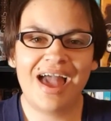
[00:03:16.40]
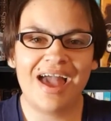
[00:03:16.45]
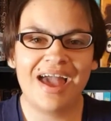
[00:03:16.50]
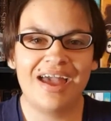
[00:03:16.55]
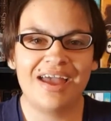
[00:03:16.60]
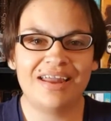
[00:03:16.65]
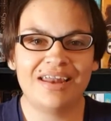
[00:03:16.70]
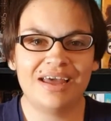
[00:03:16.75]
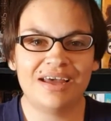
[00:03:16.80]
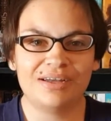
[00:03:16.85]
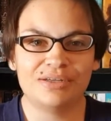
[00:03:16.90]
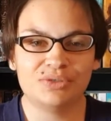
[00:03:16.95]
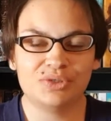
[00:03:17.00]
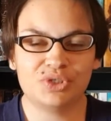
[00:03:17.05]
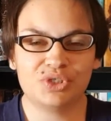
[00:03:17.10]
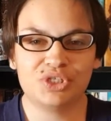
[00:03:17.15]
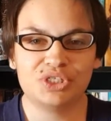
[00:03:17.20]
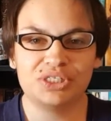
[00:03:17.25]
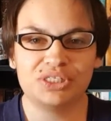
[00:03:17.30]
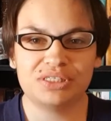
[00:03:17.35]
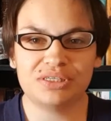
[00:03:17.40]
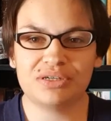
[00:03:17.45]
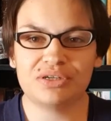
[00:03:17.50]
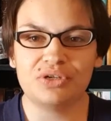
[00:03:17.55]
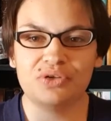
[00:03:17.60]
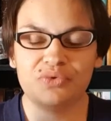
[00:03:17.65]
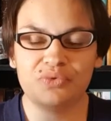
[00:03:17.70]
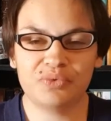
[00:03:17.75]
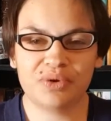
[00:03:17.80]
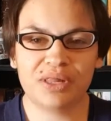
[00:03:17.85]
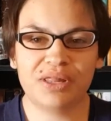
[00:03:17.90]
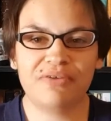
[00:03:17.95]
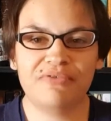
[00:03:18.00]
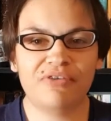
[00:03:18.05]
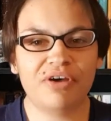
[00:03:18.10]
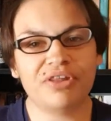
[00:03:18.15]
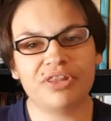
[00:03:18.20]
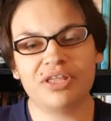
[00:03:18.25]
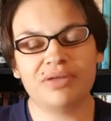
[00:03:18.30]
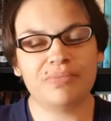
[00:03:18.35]
and it was just, you really
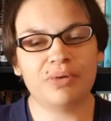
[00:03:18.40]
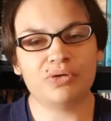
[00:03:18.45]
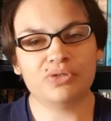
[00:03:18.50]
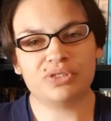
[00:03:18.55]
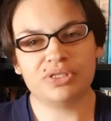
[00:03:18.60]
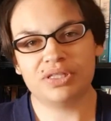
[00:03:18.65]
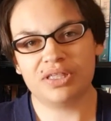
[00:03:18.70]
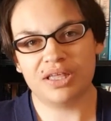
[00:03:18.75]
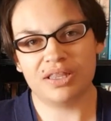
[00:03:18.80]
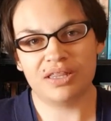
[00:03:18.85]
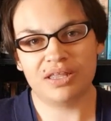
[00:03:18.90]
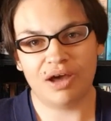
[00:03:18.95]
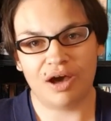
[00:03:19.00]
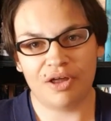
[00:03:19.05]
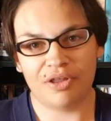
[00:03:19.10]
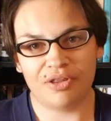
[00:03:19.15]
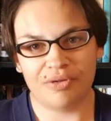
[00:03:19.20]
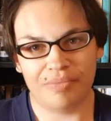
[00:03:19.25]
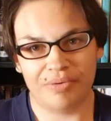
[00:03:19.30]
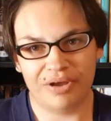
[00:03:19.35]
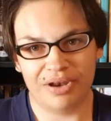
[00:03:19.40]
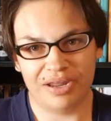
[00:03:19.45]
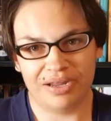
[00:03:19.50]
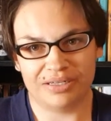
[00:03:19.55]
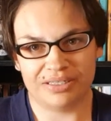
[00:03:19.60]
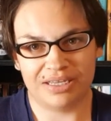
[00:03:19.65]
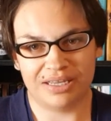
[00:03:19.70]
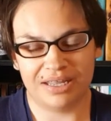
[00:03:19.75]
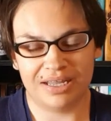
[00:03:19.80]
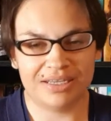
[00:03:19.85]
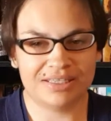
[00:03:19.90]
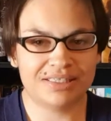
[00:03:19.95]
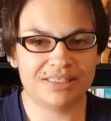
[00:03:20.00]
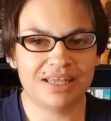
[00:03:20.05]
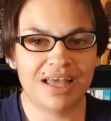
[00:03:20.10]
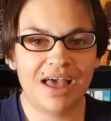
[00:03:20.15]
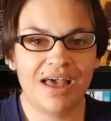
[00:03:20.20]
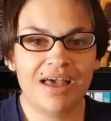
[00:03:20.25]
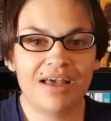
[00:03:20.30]
felt the emotions that the author put into this.